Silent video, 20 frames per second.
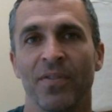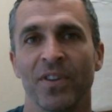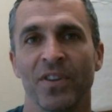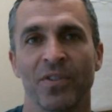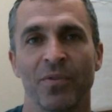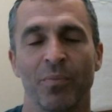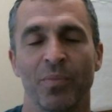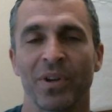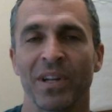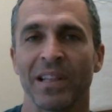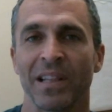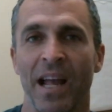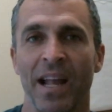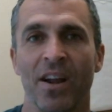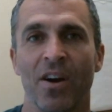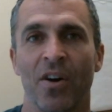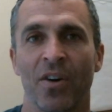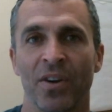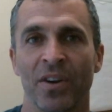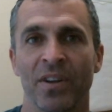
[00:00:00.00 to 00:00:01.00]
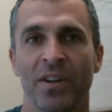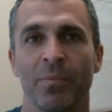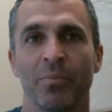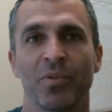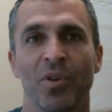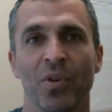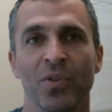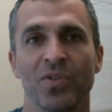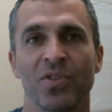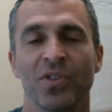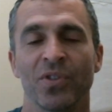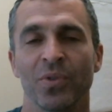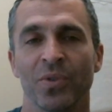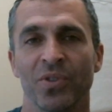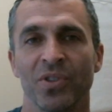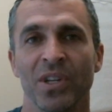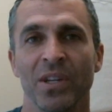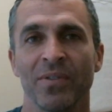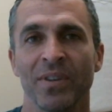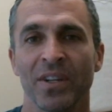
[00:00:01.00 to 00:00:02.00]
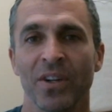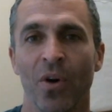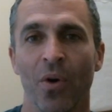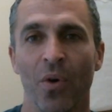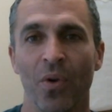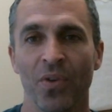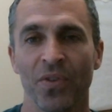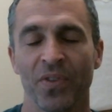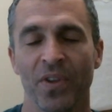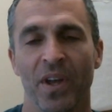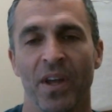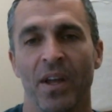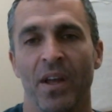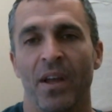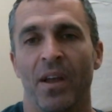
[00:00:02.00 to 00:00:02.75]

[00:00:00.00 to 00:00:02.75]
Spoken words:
It's a pretty lighthearted approach to achieving goals,